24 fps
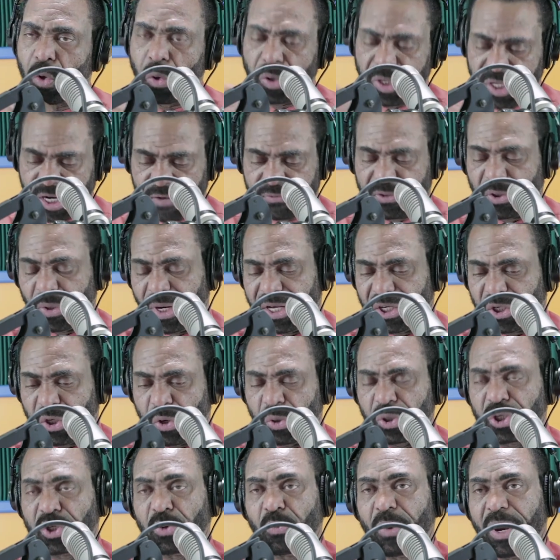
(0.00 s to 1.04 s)
Good enough. So let's
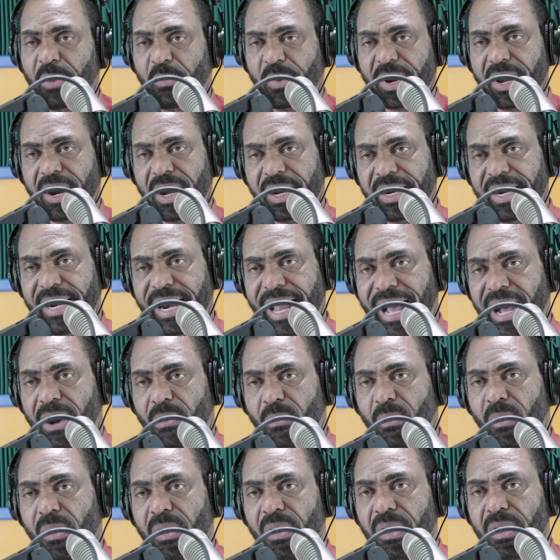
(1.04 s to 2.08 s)
go into where we are now.
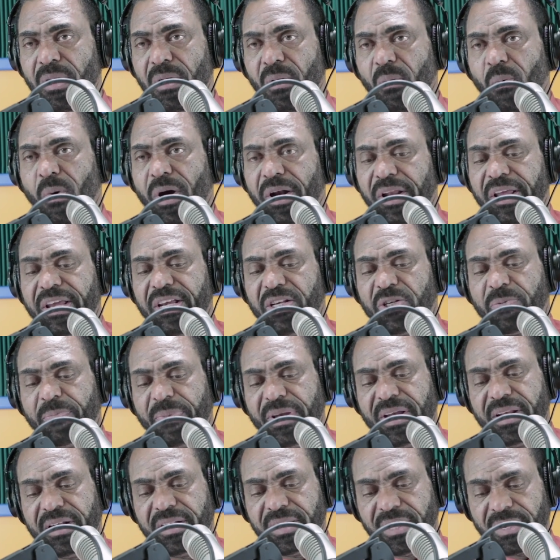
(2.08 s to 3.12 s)
What is
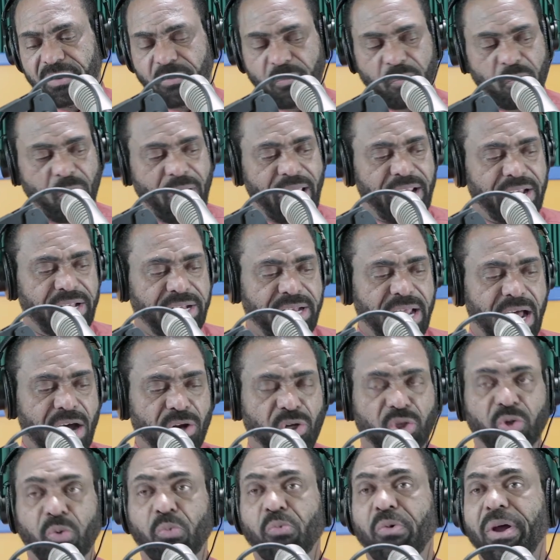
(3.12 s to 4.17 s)
being done right
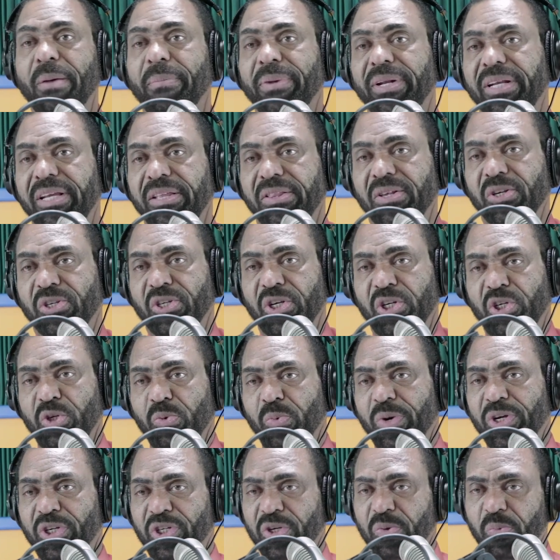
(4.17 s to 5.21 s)
now to remedy the
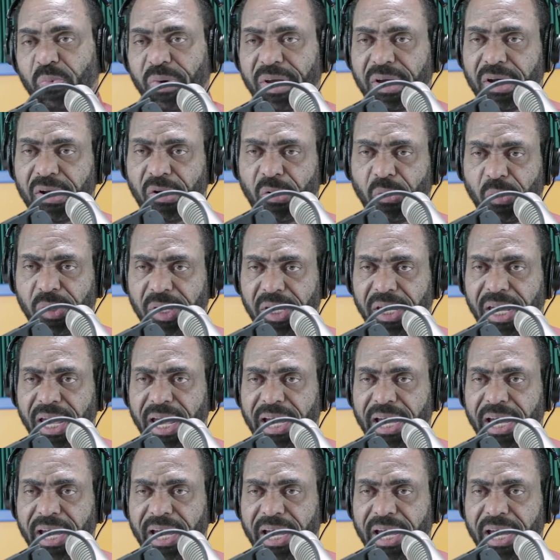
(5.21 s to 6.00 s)
situation we are looking